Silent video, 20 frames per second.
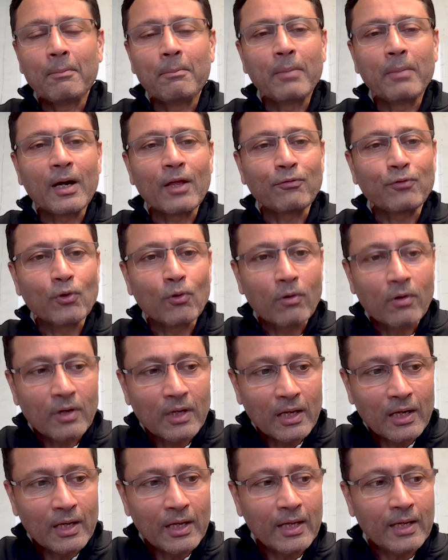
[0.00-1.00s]
But if you
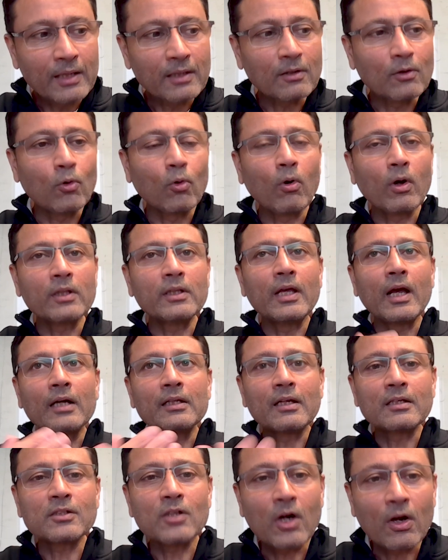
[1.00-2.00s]
really go on the
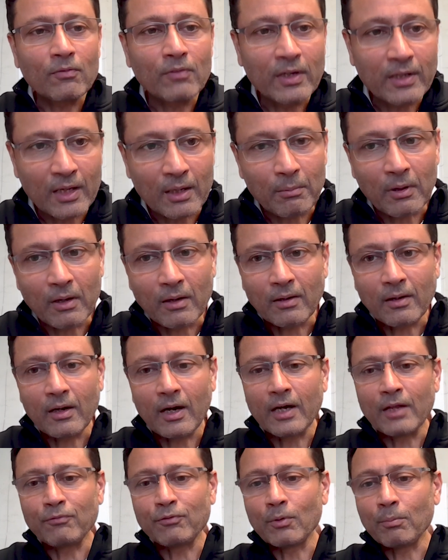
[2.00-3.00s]
other side of the table,
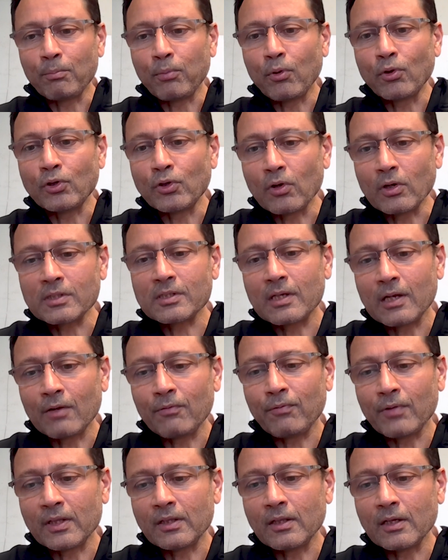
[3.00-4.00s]
and if you put
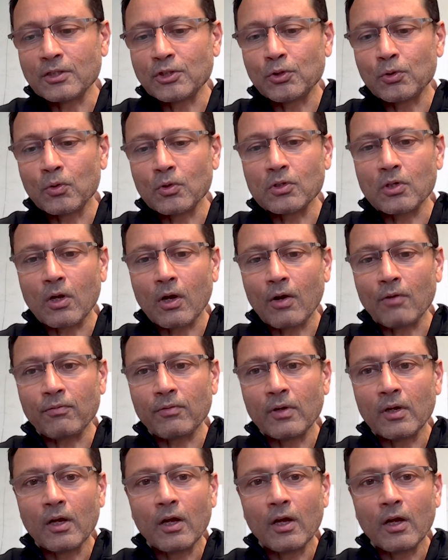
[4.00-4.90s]
yourself in the shoes of